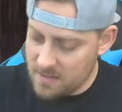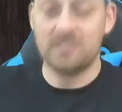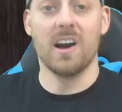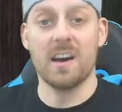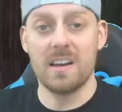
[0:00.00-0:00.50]

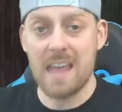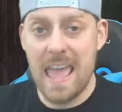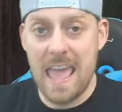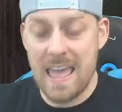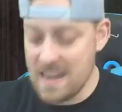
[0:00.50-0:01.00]
Done.
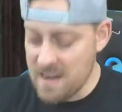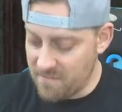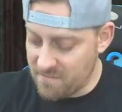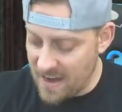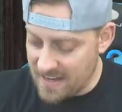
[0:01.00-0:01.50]
And
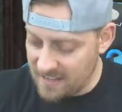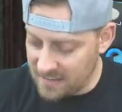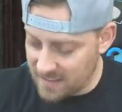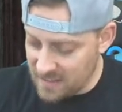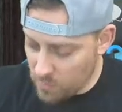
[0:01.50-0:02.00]

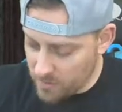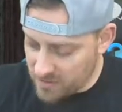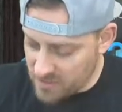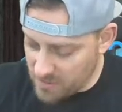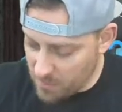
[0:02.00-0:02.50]
finally, we're
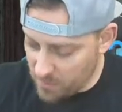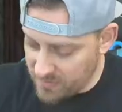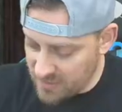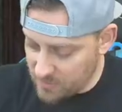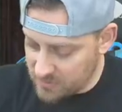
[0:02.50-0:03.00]
gonna come over
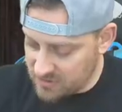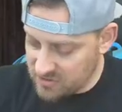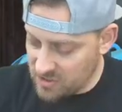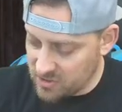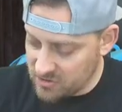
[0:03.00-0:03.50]
here with
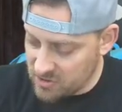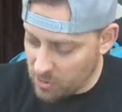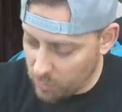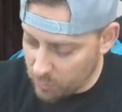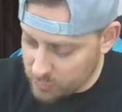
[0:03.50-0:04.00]
this
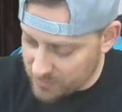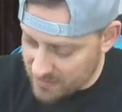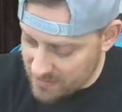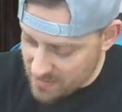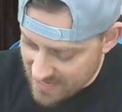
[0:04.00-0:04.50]

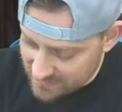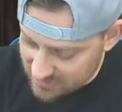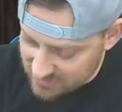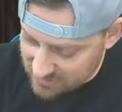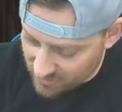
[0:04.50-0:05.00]
cauldron as
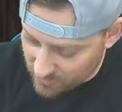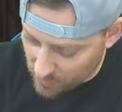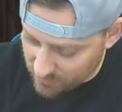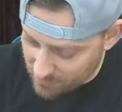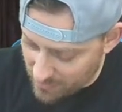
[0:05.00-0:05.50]
I stutter
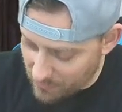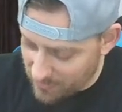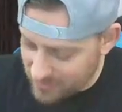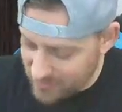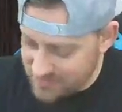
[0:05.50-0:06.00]
over my
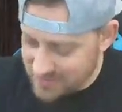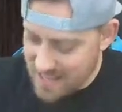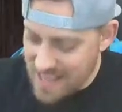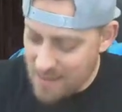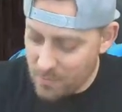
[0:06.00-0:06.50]
words,
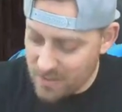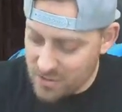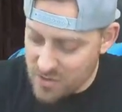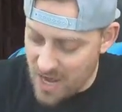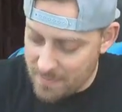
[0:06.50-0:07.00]
and we're gonna
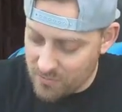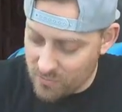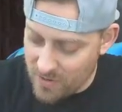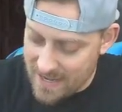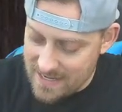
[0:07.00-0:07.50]
drop it
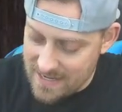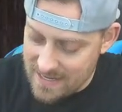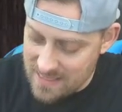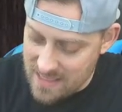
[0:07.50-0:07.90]
right in